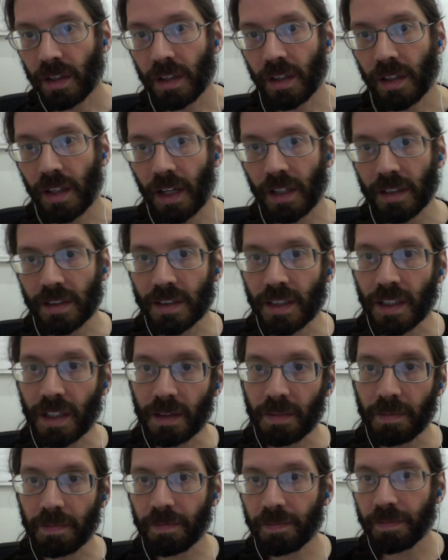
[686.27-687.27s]
That's
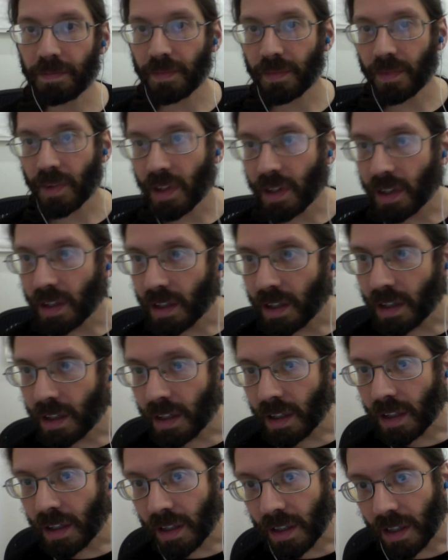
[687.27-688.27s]
it.
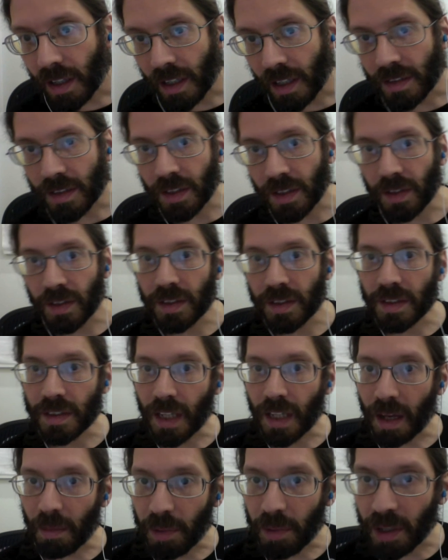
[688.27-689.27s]
That's a good
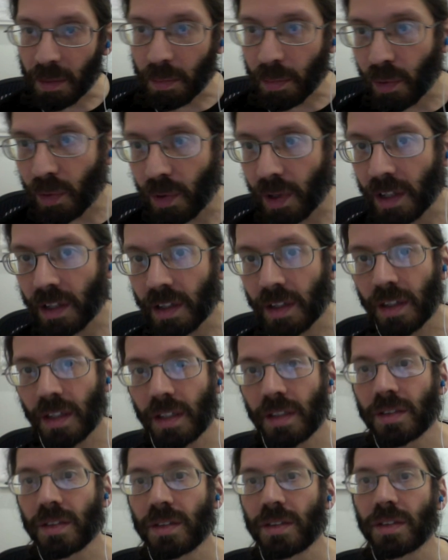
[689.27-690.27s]
stopping point.
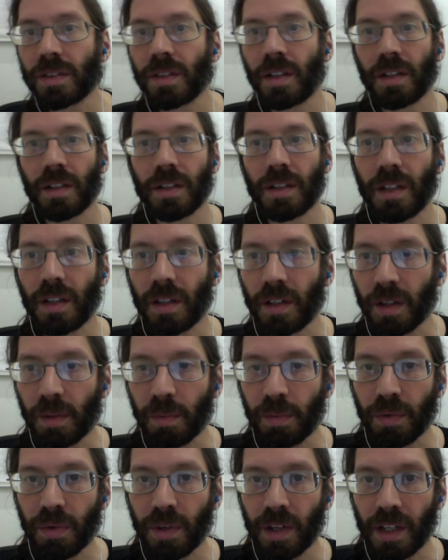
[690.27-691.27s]
Things are starting to look
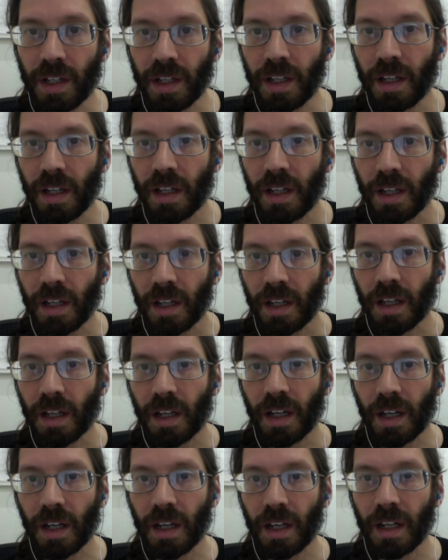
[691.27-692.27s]
pretty.
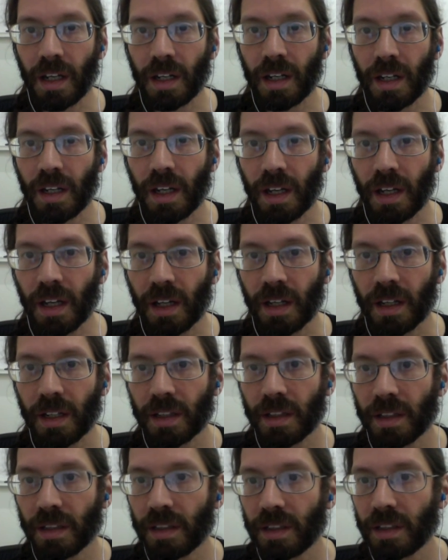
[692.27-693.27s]
And uh,
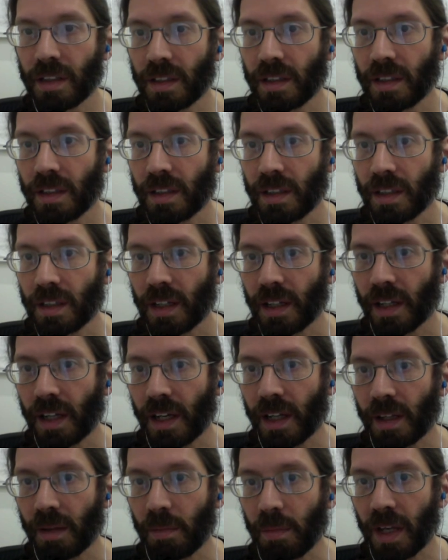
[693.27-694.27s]
I
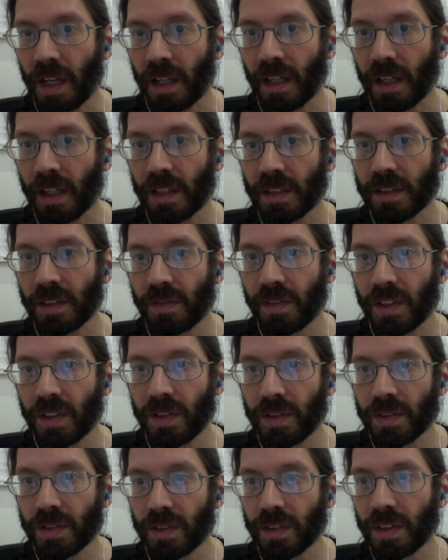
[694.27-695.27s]
got the makings of a
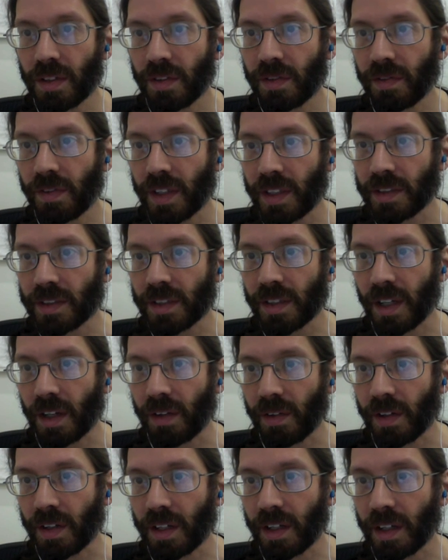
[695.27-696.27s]
user interface
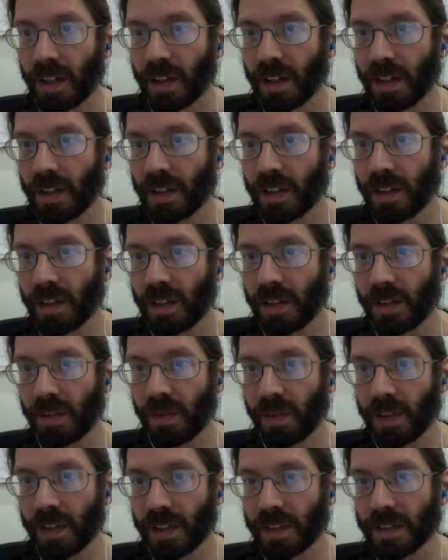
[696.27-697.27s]
going here
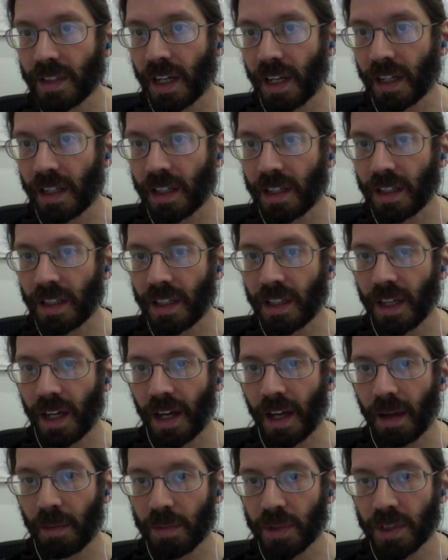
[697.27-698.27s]
with exactly the
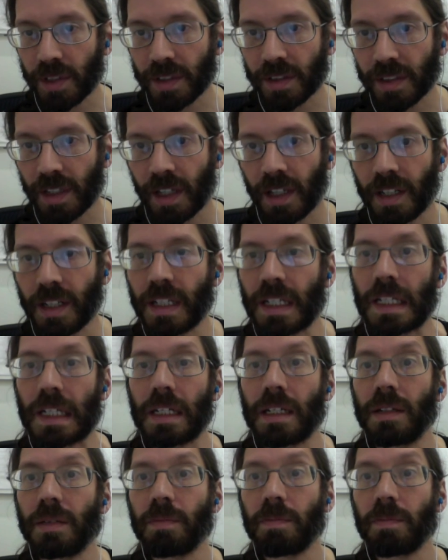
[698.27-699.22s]
options I need.